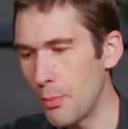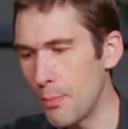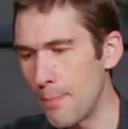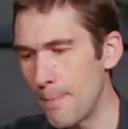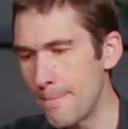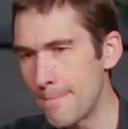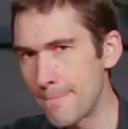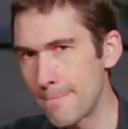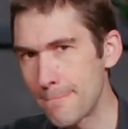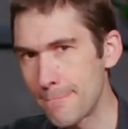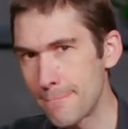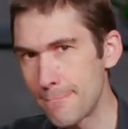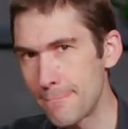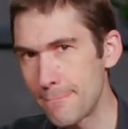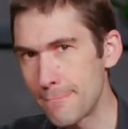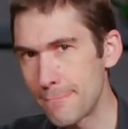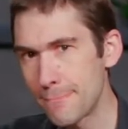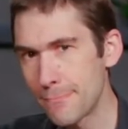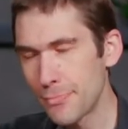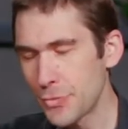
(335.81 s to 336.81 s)
Hmm,
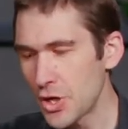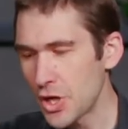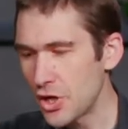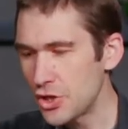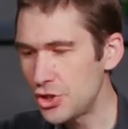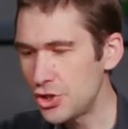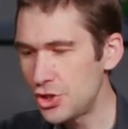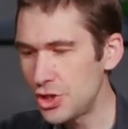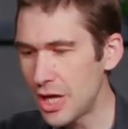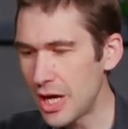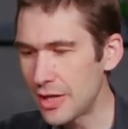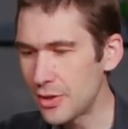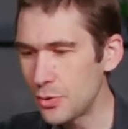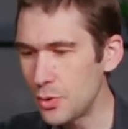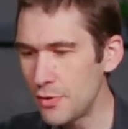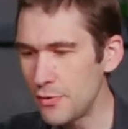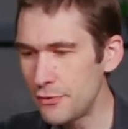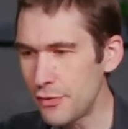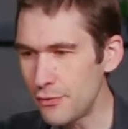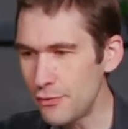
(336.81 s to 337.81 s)
a
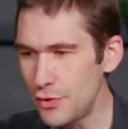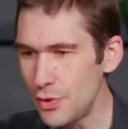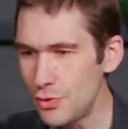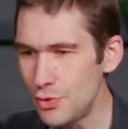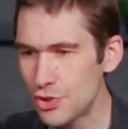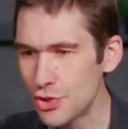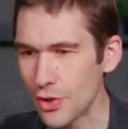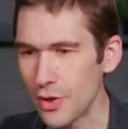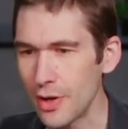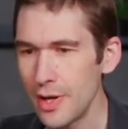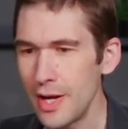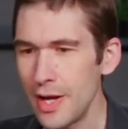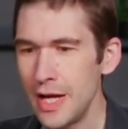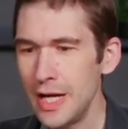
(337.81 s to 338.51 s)
shadow of the future.